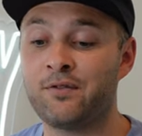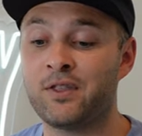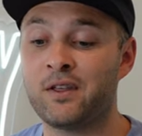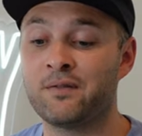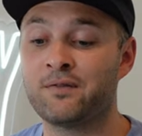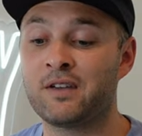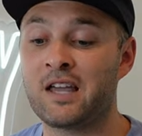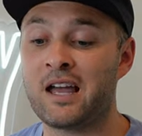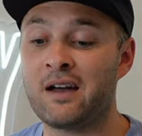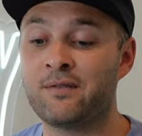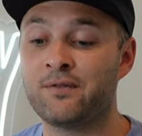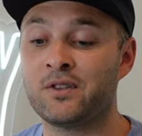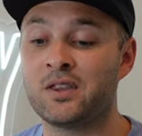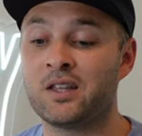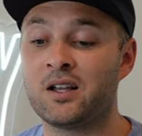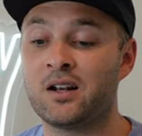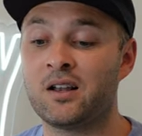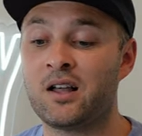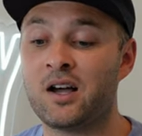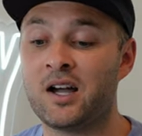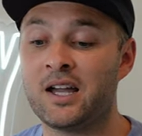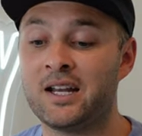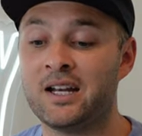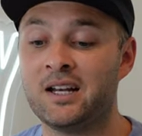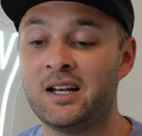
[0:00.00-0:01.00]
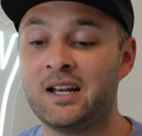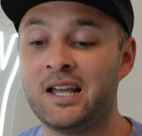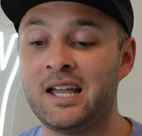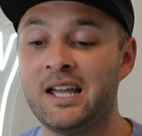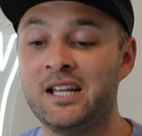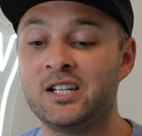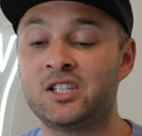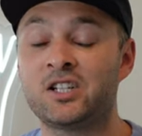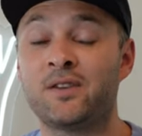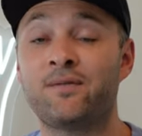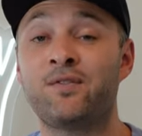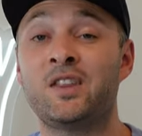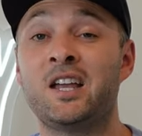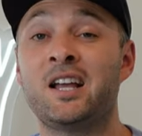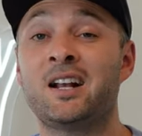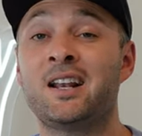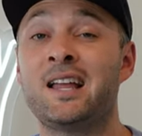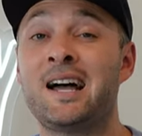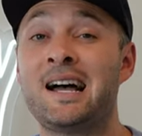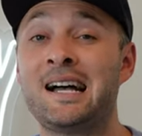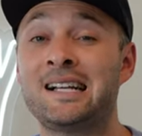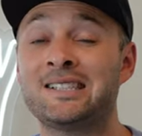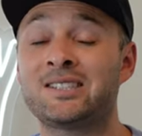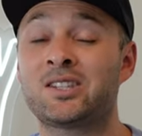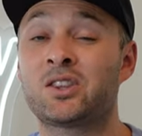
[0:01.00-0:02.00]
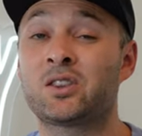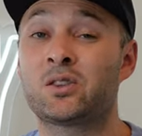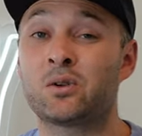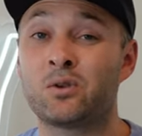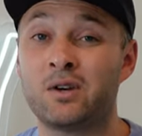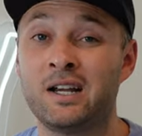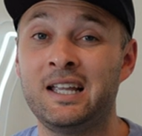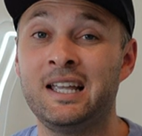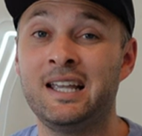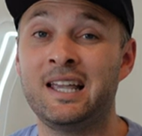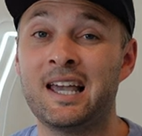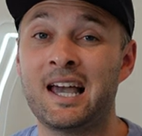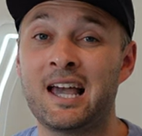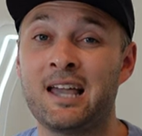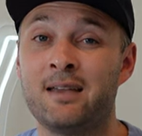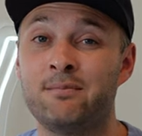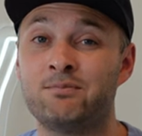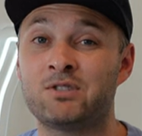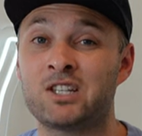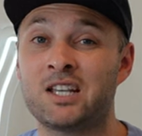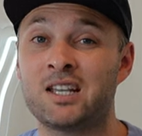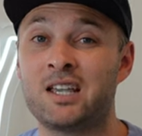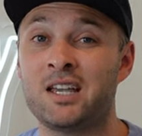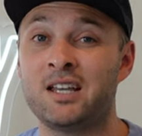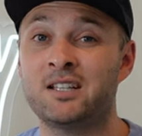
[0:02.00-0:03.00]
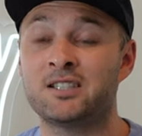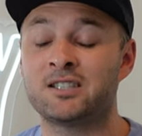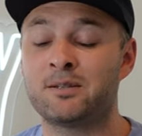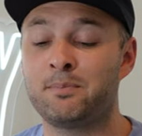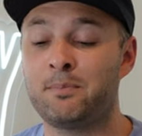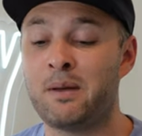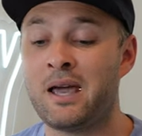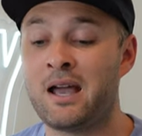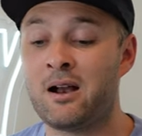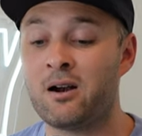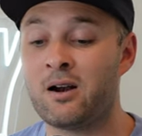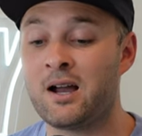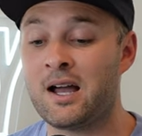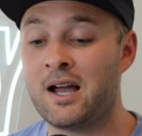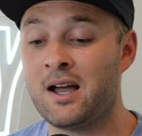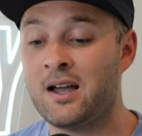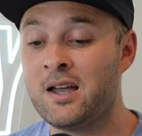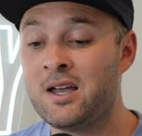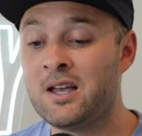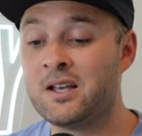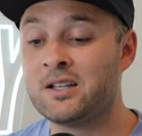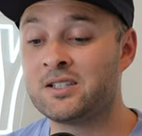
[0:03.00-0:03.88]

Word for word: They've covered the line in each of their last three games against Parra,